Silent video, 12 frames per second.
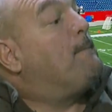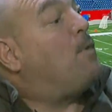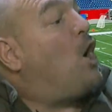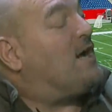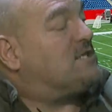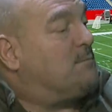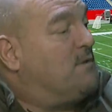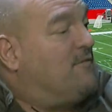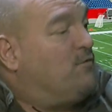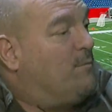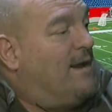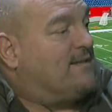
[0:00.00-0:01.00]
possibly
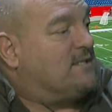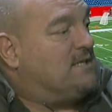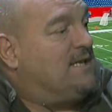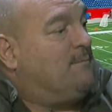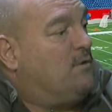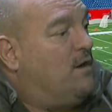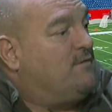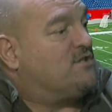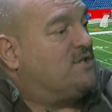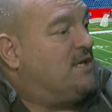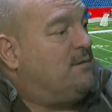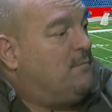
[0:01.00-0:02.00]
if you make the team, on this
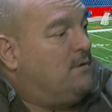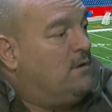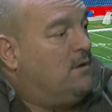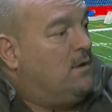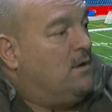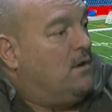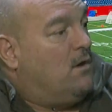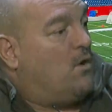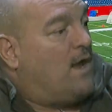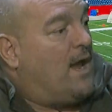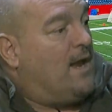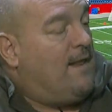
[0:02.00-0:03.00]
team,
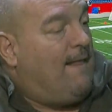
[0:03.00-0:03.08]
okay,